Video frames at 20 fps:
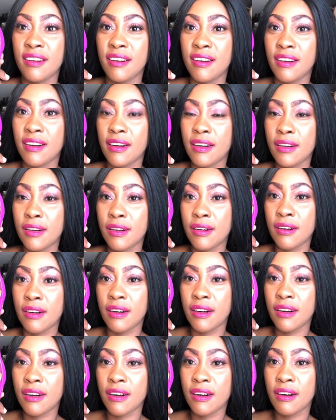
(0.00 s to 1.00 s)

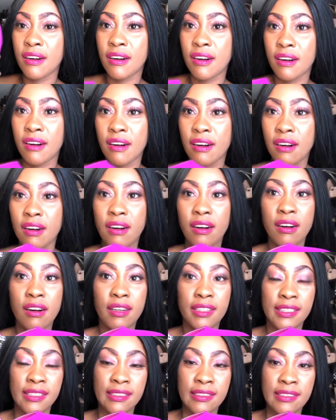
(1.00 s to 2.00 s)
Oh,
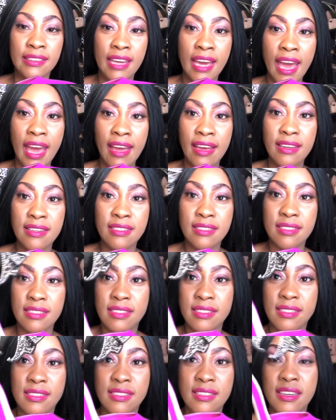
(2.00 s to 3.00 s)

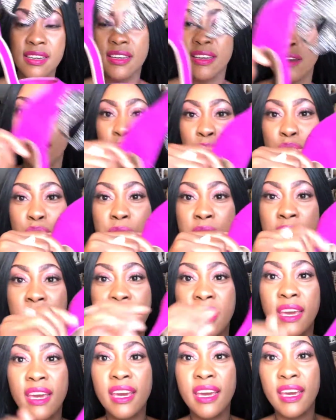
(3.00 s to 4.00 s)
yes.
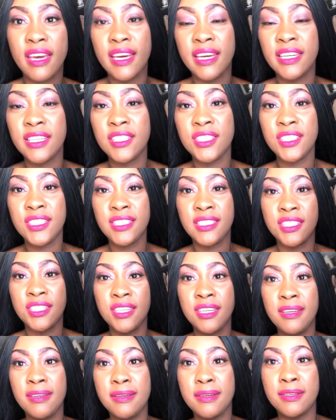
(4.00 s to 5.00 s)
Pink, and
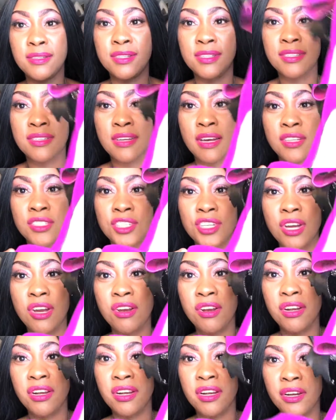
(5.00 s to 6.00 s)
she is such
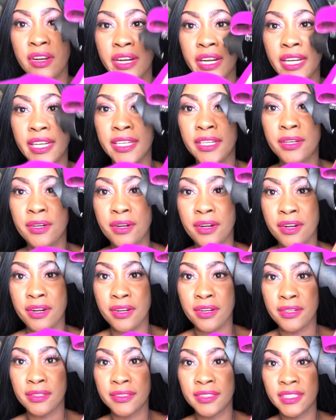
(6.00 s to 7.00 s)
a girly
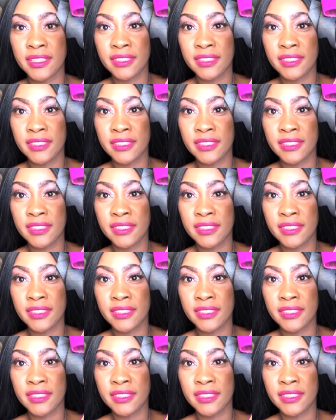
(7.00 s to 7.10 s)
girl.